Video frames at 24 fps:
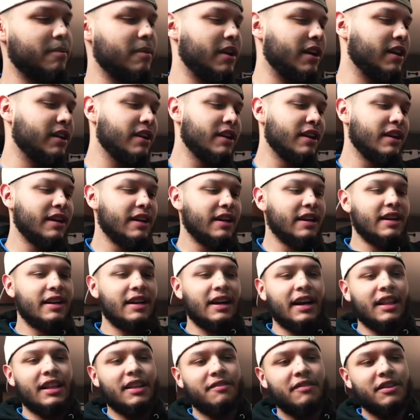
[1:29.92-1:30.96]
that.
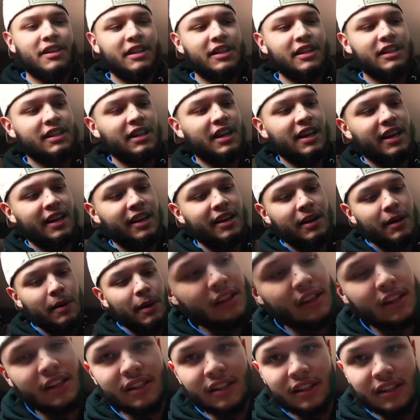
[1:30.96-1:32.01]
I love the design. This